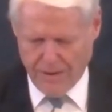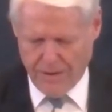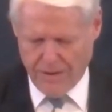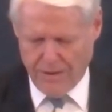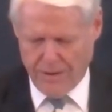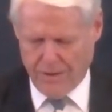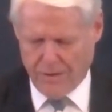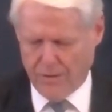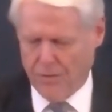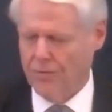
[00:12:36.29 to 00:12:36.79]

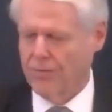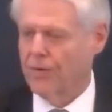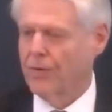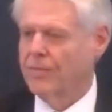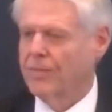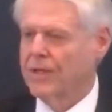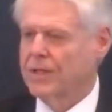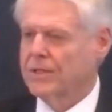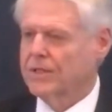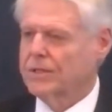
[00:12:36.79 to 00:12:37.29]
from
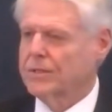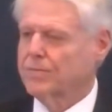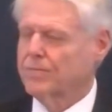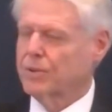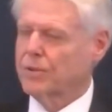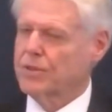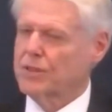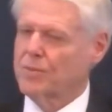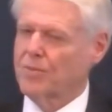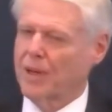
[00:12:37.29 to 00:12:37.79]
this
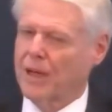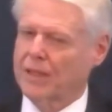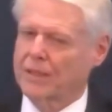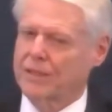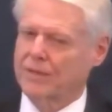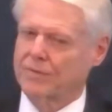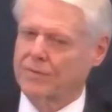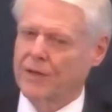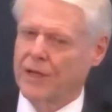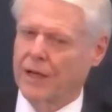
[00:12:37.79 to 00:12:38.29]
perspective
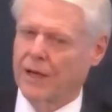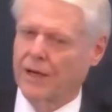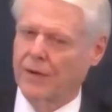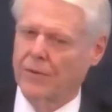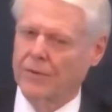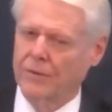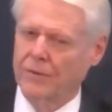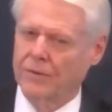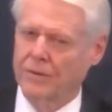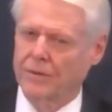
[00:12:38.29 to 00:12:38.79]
now,
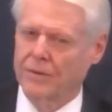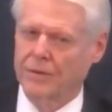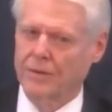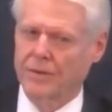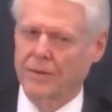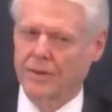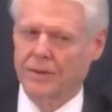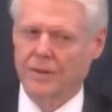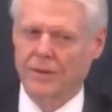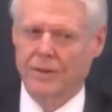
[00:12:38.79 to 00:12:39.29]

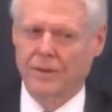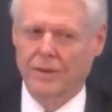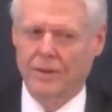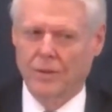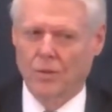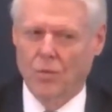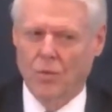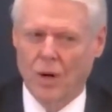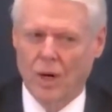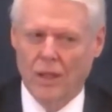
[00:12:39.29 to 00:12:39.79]

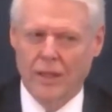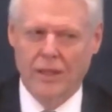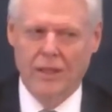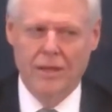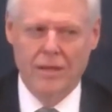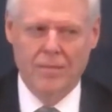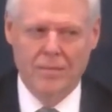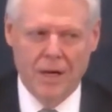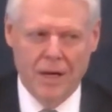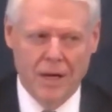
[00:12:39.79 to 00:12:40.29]
walk in a
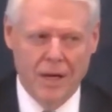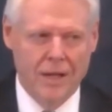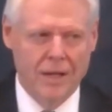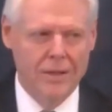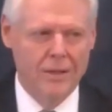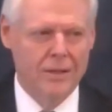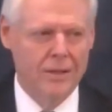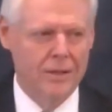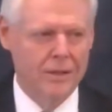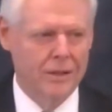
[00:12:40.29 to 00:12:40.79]
mile
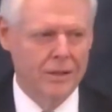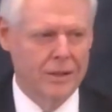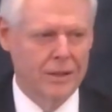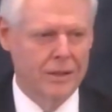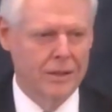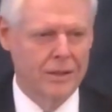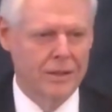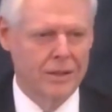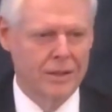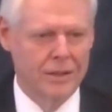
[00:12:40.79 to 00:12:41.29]

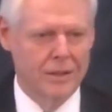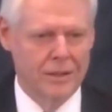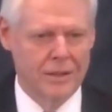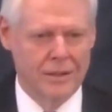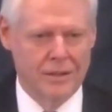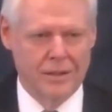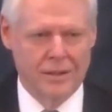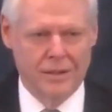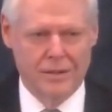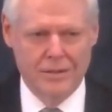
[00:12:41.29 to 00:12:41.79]
in
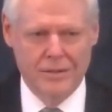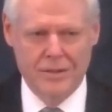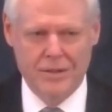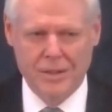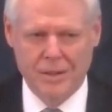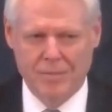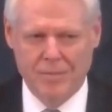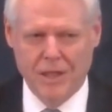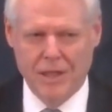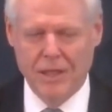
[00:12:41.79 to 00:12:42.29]

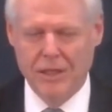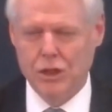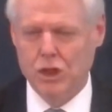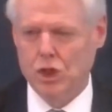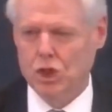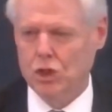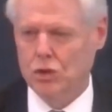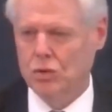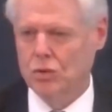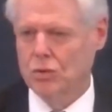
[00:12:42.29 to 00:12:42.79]
somebody's
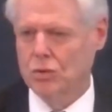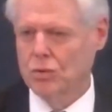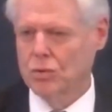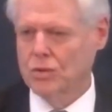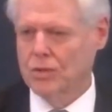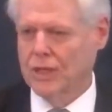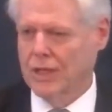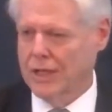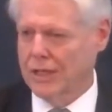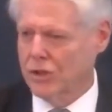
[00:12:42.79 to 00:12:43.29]
shoes and
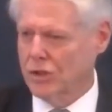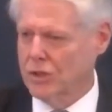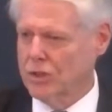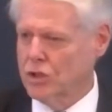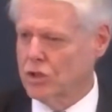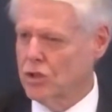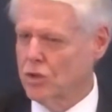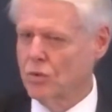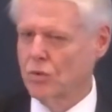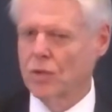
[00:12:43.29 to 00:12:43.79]
actually
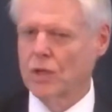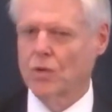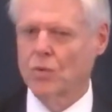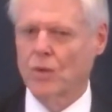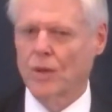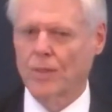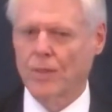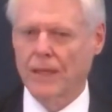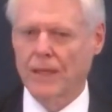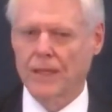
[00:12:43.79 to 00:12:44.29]
doing what
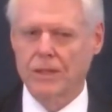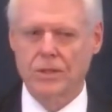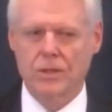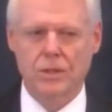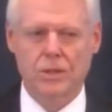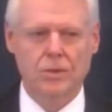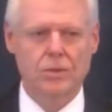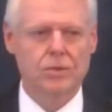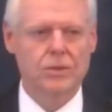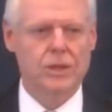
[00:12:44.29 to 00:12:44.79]
they do
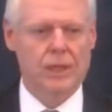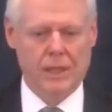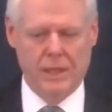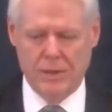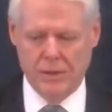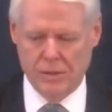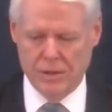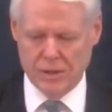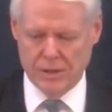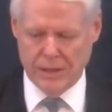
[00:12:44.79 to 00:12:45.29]
to
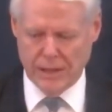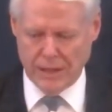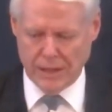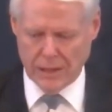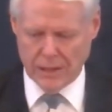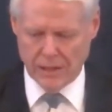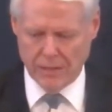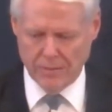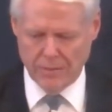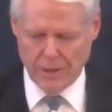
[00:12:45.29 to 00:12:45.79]
understand
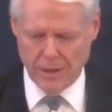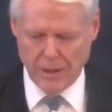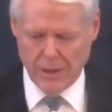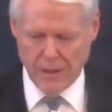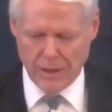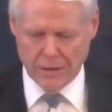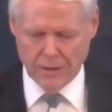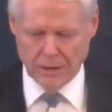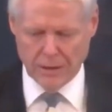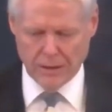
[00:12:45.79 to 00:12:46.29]
them,
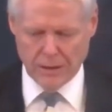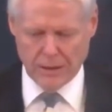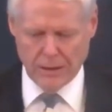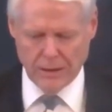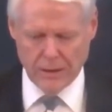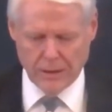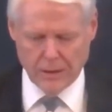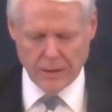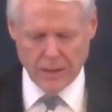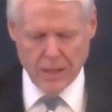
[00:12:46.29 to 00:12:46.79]
look at
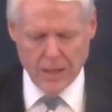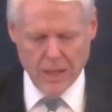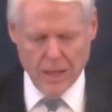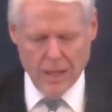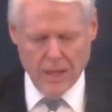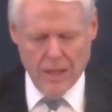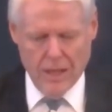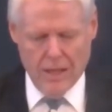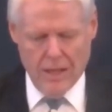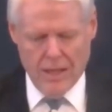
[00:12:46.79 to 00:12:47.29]
here.
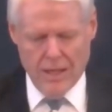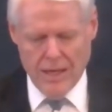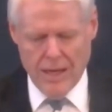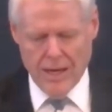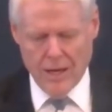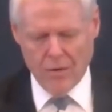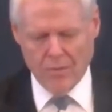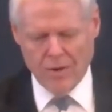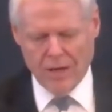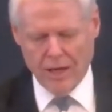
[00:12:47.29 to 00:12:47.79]
Now,
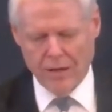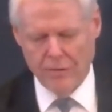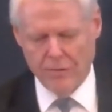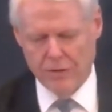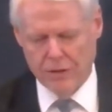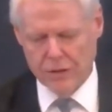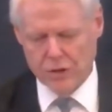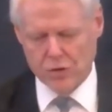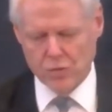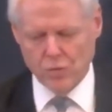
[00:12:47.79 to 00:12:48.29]
by
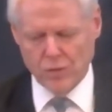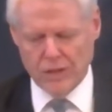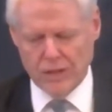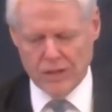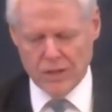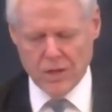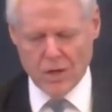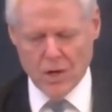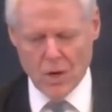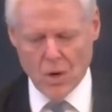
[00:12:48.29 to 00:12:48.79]
this we
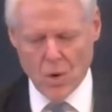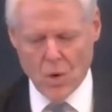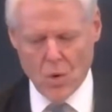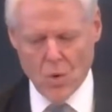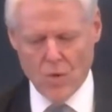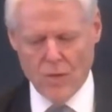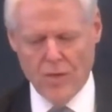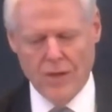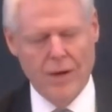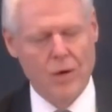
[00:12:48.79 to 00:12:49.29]
know
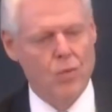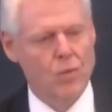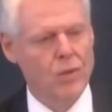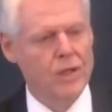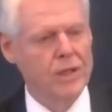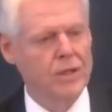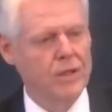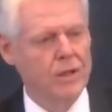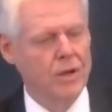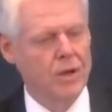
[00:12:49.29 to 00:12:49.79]
that we
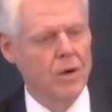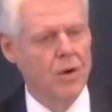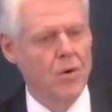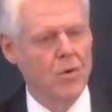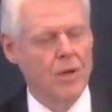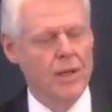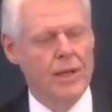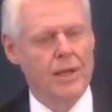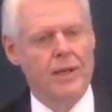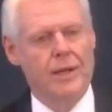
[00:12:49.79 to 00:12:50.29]
know
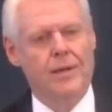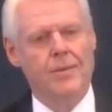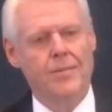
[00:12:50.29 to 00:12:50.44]
him